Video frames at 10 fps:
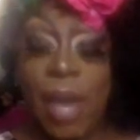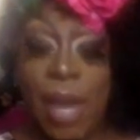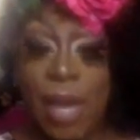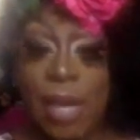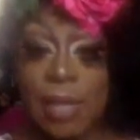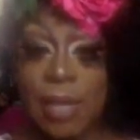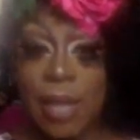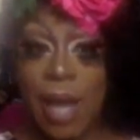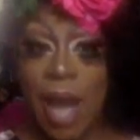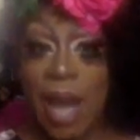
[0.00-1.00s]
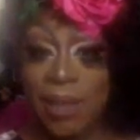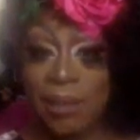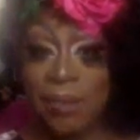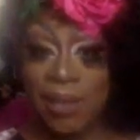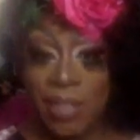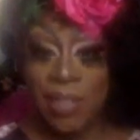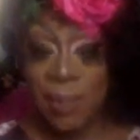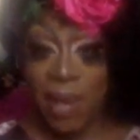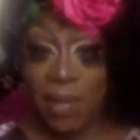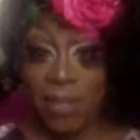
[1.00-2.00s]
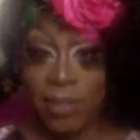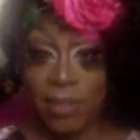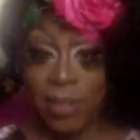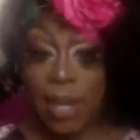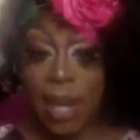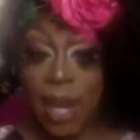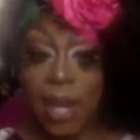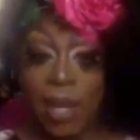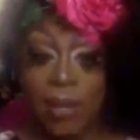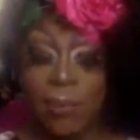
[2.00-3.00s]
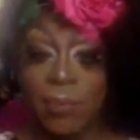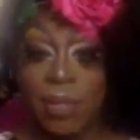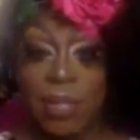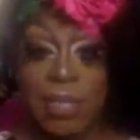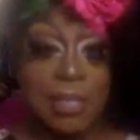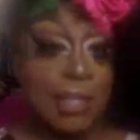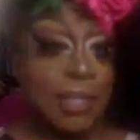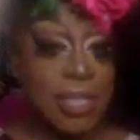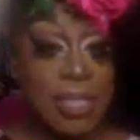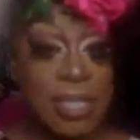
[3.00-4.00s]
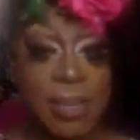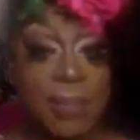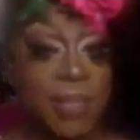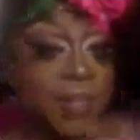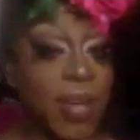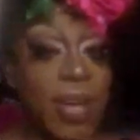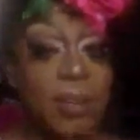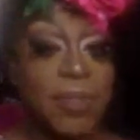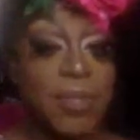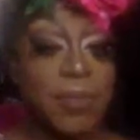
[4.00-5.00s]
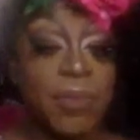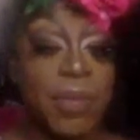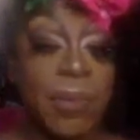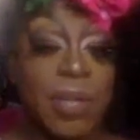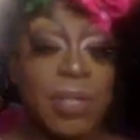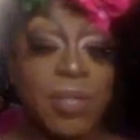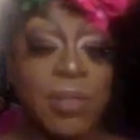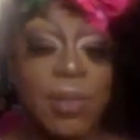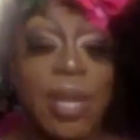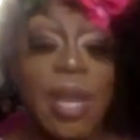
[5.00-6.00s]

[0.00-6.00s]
And I am Felicia Minor. There is a link to tip, but you don't have to if you don't want to.